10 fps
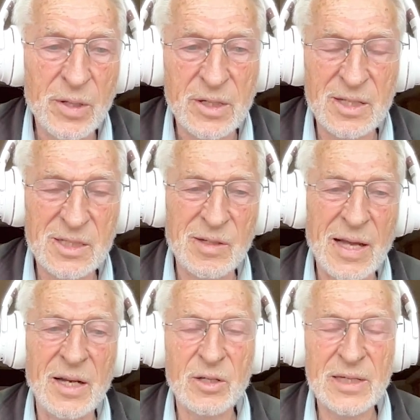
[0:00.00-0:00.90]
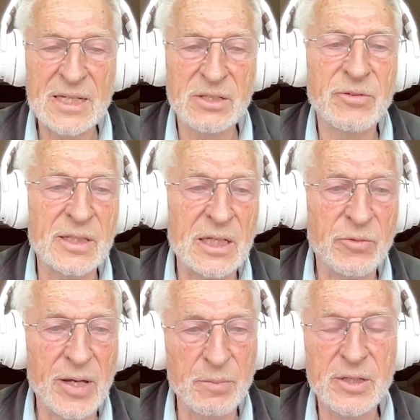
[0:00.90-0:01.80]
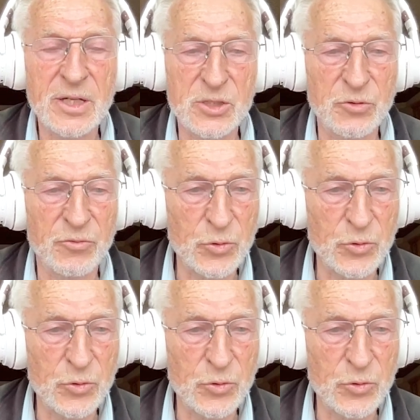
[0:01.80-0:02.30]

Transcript: Because and I classify that way because